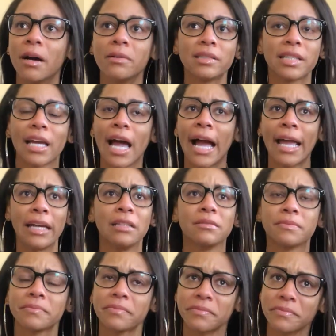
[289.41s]
I was like, I can
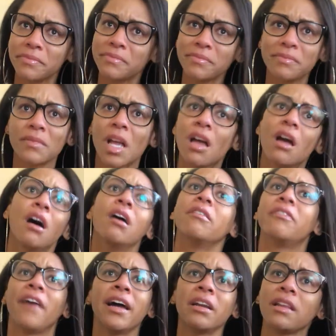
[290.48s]

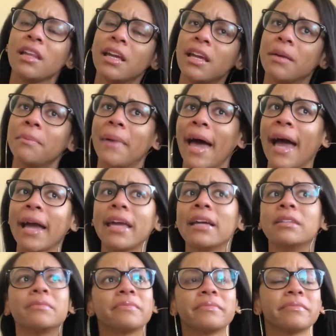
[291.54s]
finally get back
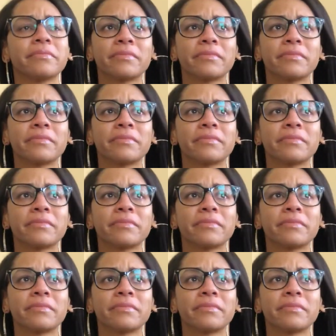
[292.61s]
and